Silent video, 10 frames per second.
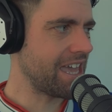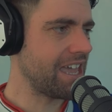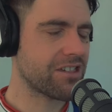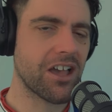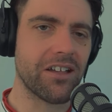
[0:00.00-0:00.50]

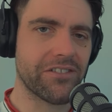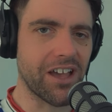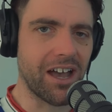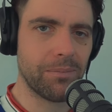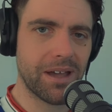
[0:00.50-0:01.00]
He turns
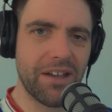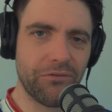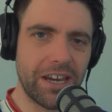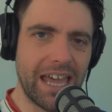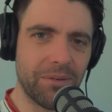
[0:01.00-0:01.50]
up
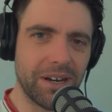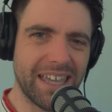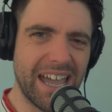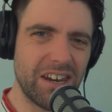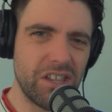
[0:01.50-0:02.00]
every now and
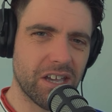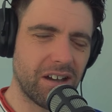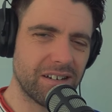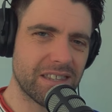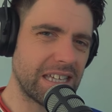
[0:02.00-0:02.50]
again, and you're
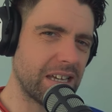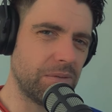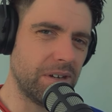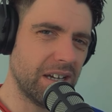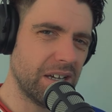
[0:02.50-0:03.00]
kind of
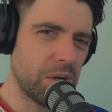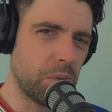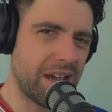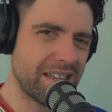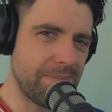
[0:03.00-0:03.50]
thinking,
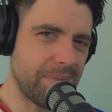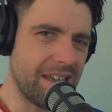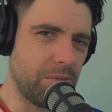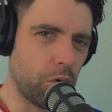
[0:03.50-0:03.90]
where's he been?